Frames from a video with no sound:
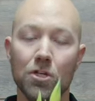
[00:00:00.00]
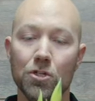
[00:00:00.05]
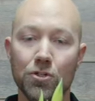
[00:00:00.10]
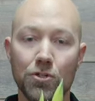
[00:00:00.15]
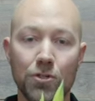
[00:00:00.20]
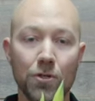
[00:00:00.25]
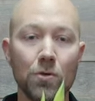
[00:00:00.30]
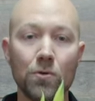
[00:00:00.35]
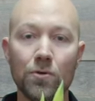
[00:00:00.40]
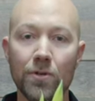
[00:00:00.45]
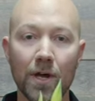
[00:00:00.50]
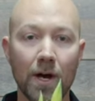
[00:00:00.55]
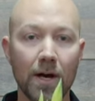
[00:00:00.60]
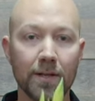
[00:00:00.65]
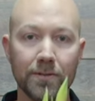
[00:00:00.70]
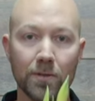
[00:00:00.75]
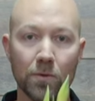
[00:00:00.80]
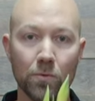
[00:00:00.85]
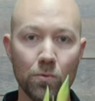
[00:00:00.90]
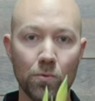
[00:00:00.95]
Do
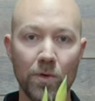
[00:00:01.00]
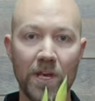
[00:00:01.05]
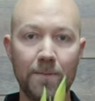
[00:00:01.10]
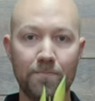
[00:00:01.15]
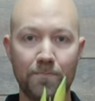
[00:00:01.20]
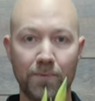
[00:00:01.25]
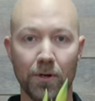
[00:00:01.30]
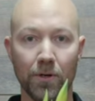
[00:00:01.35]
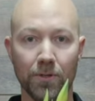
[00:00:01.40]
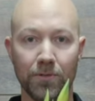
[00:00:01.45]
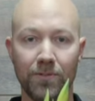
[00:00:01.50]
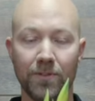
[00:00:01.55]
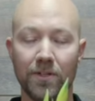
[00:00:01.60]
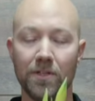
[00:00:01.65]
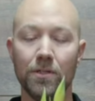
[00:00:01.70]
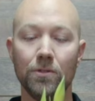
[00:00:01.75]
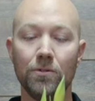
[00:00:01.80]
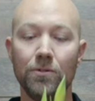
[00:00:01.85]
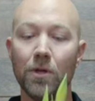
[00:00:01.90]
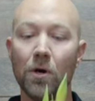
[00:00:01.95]
not repot.
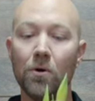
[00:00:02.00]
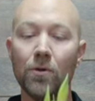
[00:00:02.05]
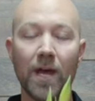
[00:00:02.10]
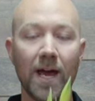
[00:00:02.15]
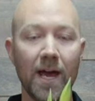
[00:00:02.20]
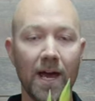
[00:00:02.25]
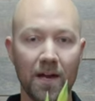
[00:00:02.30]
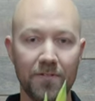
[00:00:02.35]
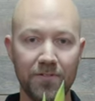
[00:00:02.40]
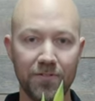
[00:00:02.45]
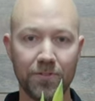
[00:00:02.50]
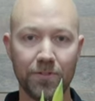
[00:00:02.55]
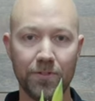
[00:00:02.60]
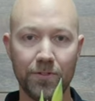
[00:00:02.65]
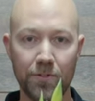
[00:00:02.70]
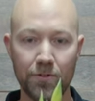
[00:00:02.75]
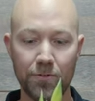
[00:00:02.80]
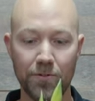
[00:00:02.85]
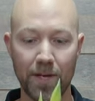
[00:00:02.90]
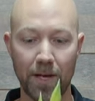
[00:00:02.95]
You don't have to
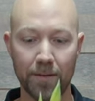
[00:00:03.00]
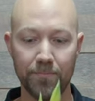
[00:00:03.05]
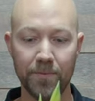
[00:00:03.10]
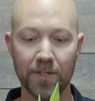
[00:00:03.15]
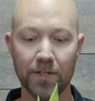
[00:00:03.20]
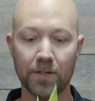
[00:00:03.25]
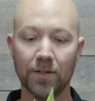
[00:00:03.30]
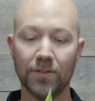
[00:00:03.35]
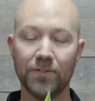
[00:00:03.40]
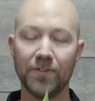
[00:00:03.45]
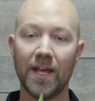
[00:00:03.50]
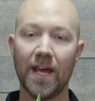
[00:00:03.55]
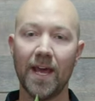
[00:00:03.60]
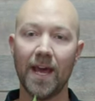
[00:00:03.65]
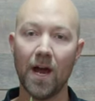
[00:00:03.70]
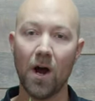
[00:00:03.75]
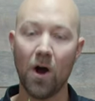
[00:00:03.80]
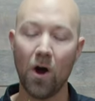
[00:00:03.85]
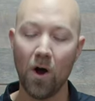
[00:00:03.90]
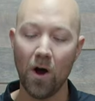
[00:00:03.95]
do that because
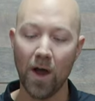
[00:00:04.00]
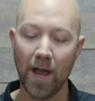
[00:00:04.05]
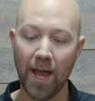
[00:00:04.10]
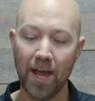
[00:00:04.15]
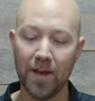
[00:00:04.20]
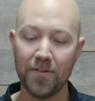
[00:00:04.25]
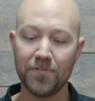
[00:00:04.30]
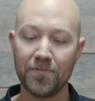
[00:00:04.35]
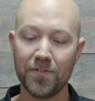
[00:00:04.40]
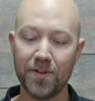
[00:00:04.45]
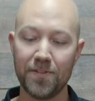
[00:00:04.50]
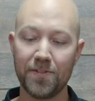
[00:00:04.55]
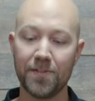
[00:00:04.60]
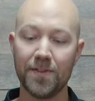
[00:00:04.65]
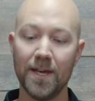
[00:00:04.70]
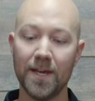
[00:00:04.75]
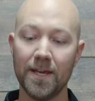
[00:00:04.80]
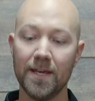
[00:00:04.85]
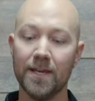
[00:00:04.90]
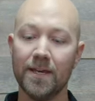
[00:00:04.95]

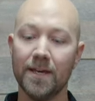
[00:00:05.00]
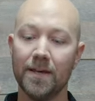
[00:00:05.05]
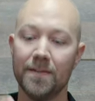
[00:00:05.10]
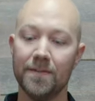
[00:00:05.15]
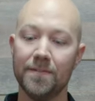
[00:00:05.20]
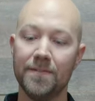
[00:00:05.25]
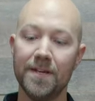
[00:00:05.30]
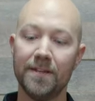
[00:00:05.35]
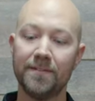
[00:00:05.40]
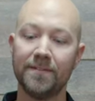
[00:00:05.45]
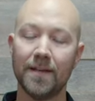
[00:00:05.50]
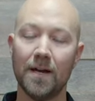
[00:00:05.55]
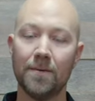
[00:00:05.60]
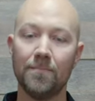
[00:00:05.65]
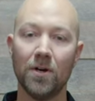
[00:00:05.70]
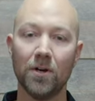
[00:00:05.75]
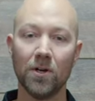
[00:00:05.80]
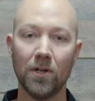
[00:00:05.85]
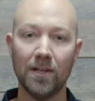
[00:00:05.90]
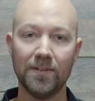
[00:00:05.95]
everything this
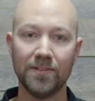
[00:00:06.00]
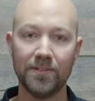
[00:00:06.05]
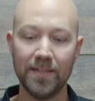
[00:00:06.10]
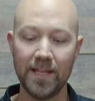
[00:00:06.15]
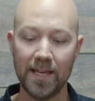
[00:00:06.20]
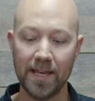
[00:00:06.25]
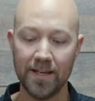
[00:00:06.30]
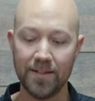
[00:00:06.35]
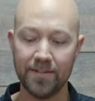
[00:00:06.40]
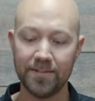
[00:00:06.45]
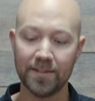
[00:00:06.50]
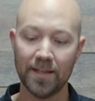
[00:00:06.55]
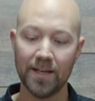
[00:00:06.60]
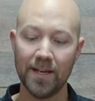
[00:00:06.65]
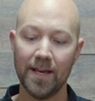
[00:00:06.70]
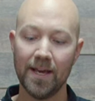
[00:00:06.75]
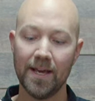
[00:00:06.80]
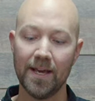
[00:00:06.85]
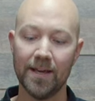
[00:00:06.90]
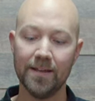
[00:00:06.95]
amaryllis needs
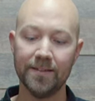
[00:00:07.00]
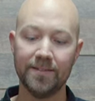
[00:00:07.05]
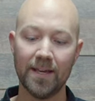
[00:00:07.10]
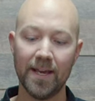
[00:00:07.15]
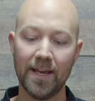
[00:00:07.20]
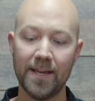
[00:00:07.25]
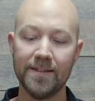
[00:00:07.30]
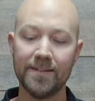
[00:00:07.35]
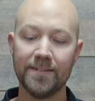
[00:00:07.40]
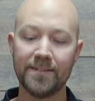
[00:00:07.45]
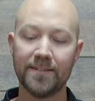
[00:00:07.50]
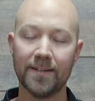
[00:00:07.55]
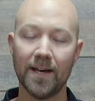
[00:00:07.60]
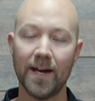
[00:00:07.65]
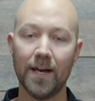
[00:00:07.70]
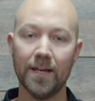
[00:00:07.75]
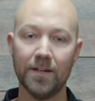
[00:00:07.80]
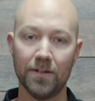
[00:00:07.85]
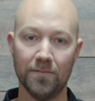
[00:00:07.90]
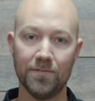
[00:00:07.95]
is
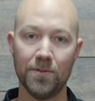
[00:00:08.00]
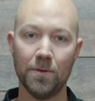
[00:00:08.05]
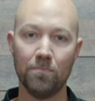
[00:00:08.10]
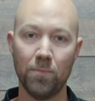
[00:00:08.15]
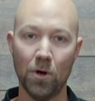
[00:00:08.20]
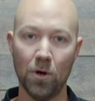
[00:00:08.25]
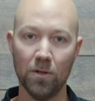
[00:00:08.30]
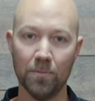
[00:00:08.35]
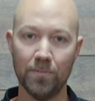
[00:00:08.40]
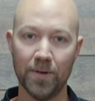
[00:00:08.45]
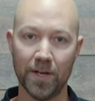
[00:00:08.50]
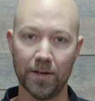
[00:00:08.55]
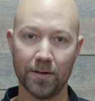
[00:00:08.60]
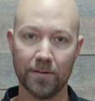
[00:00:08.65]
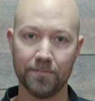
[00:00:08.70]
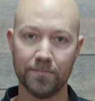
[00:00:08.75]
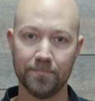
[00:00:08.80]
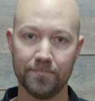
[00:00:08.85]
inside of the bulb here.